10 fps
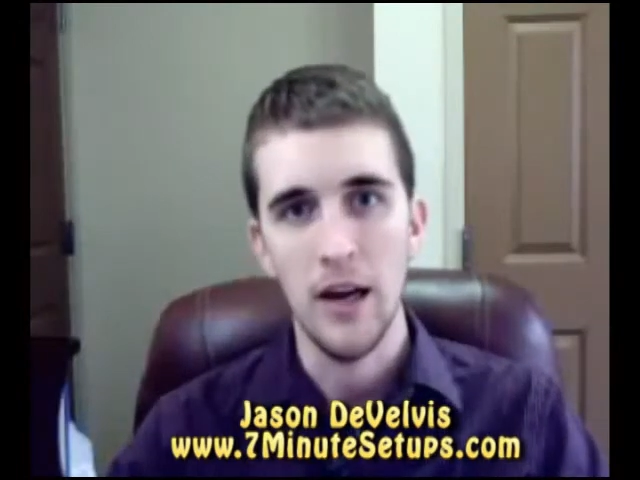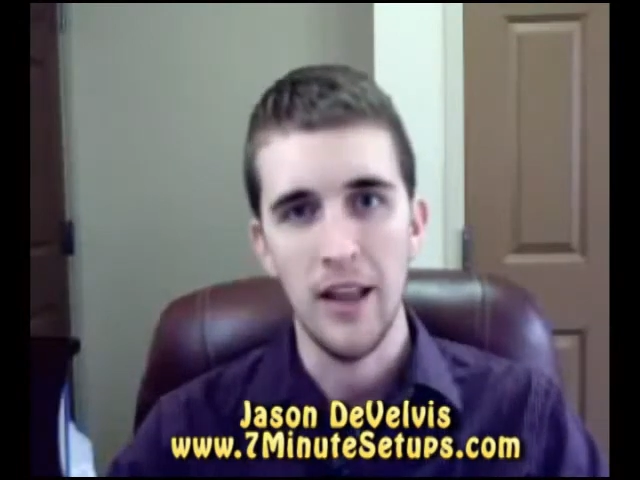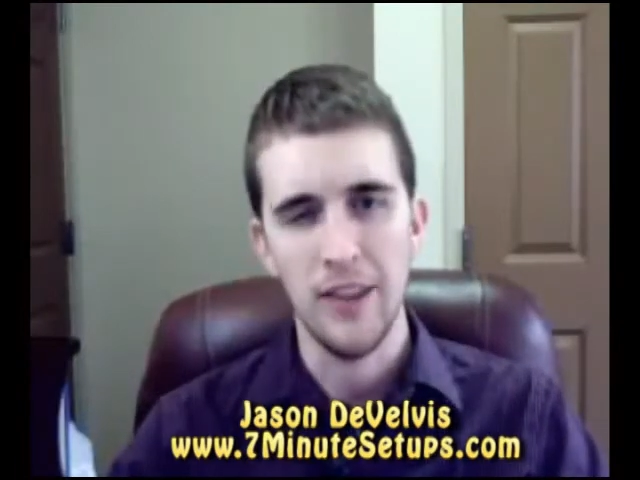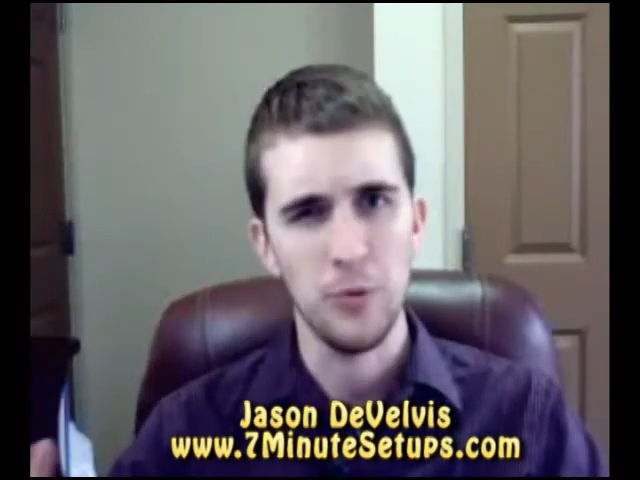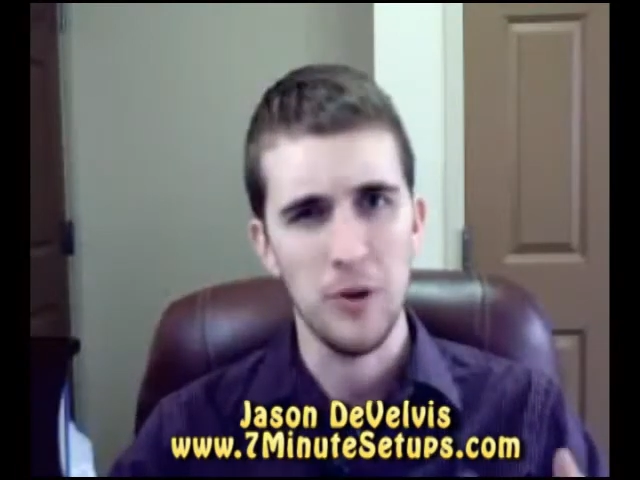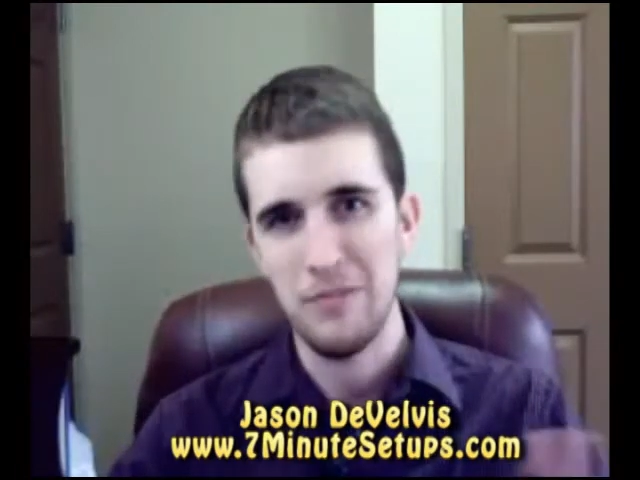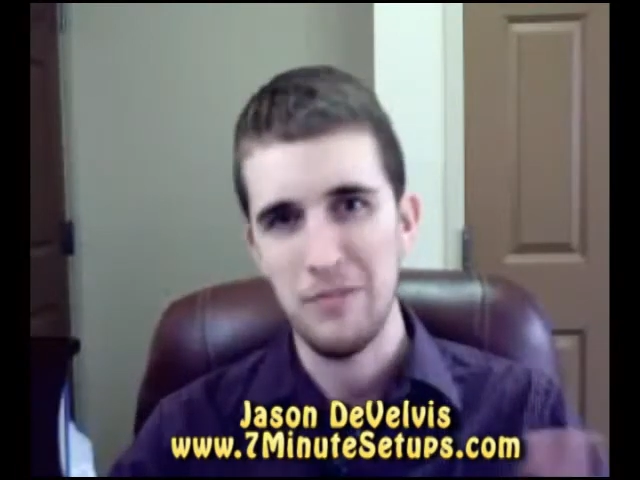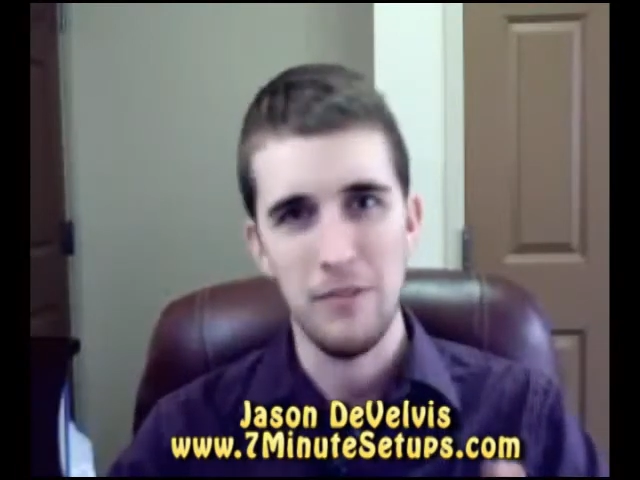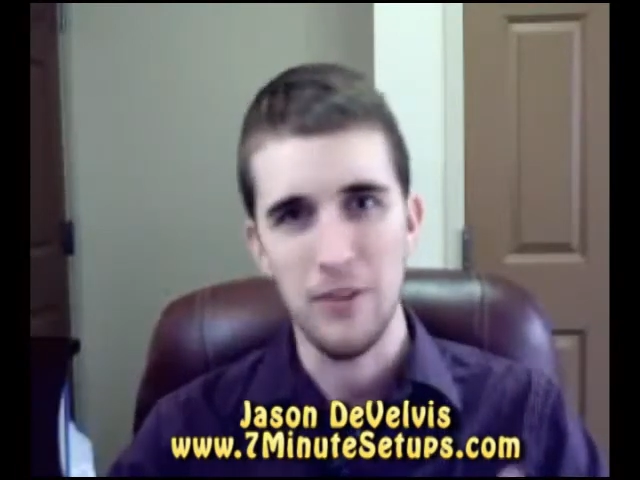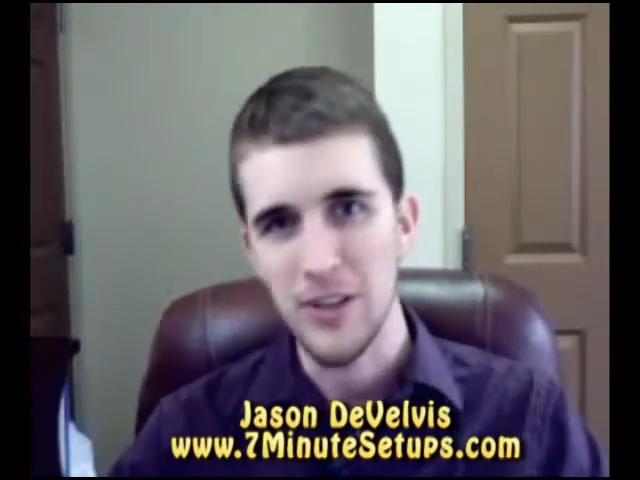it's one of my
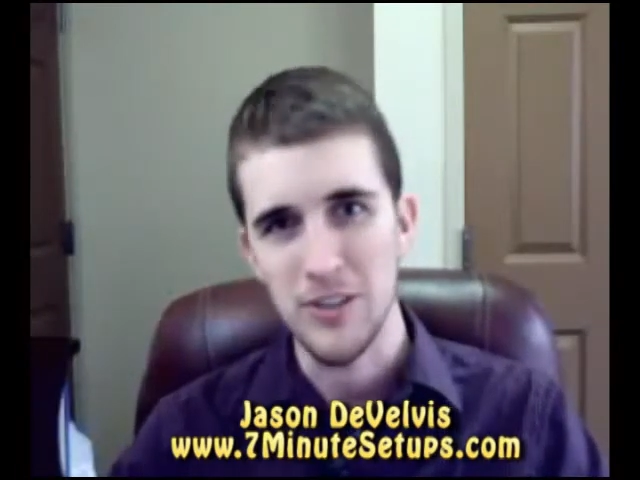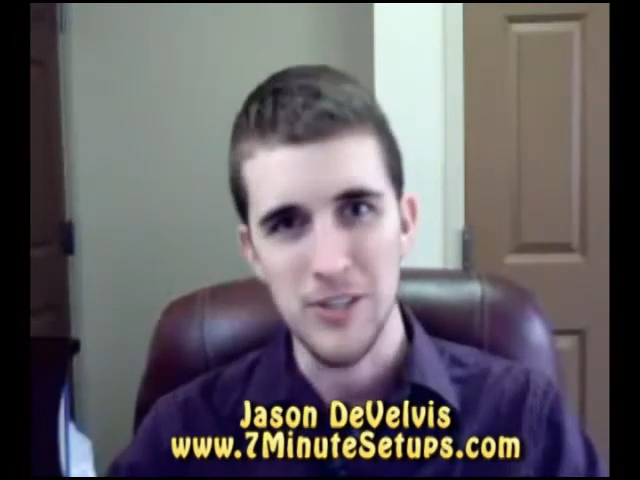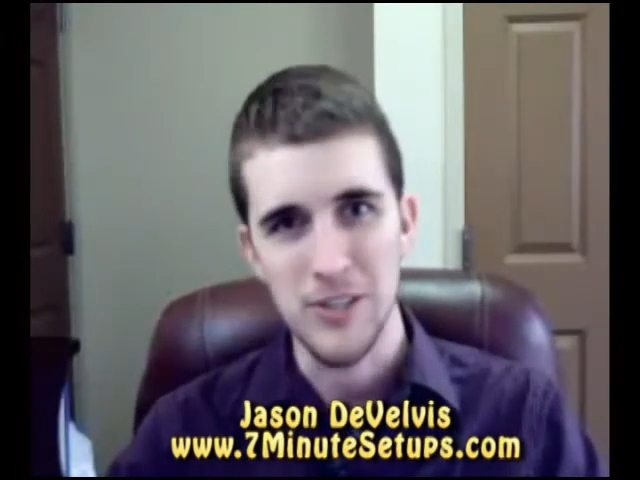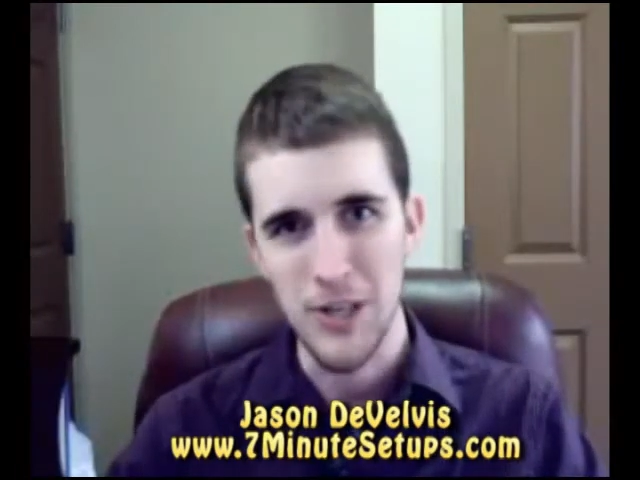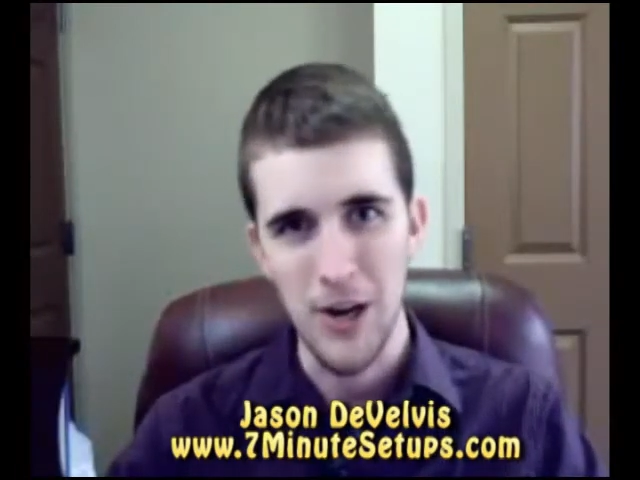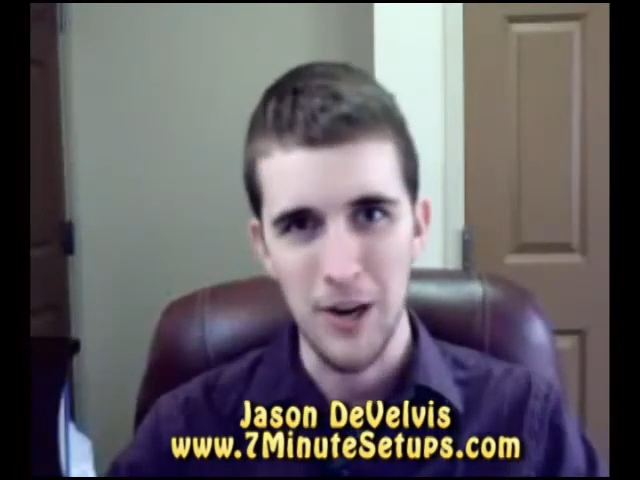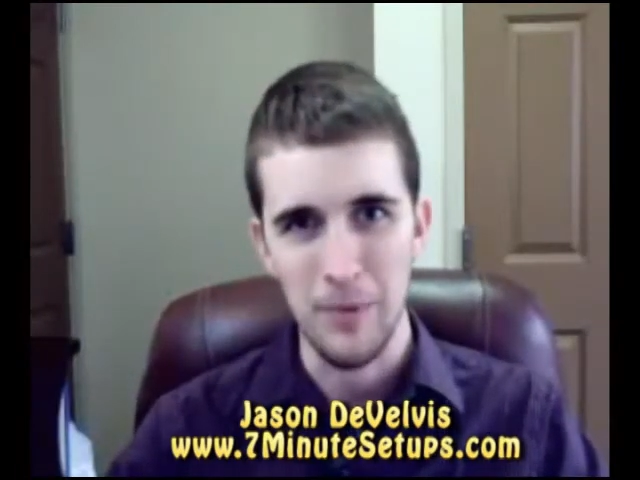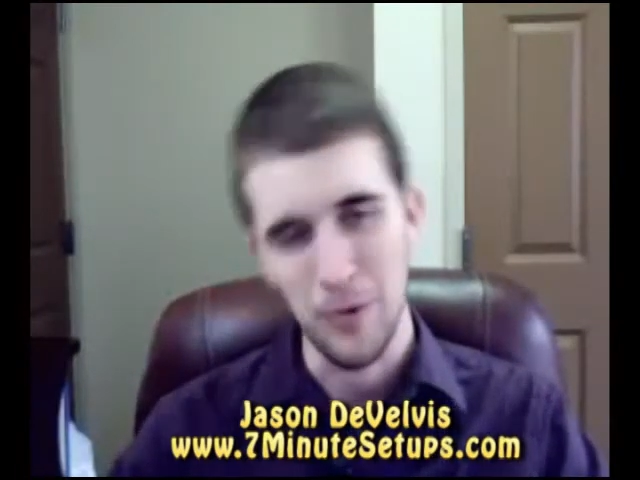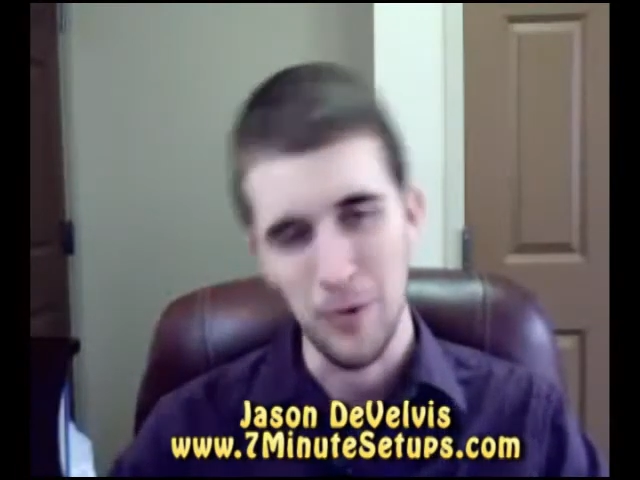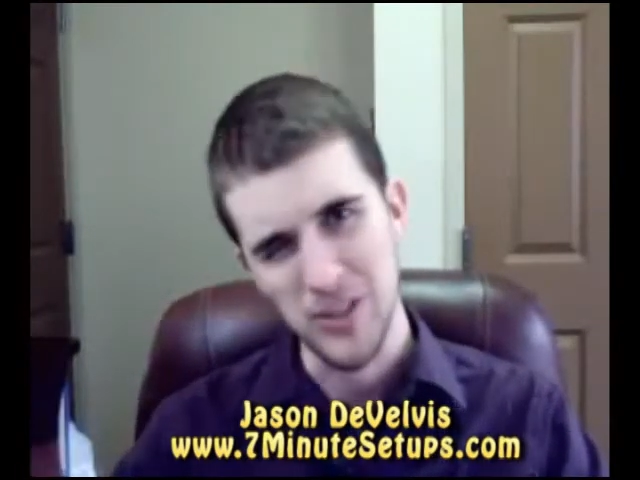favorite niches to talk about,